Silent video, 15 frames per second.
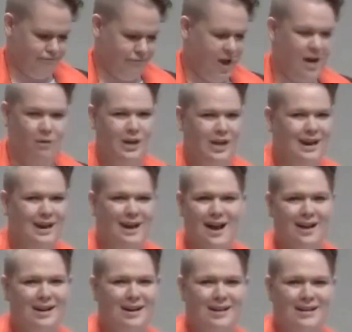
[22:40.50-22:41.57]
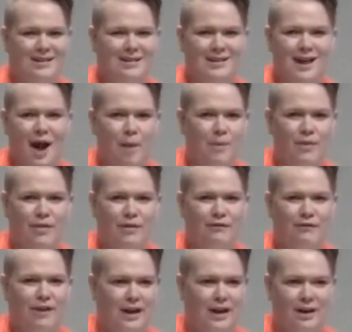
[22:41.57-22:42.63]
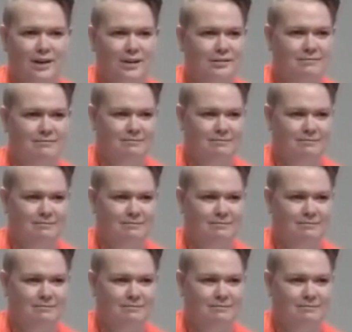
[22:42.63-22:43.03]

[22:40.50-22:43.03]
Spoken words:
Right? We cannot stop the fire,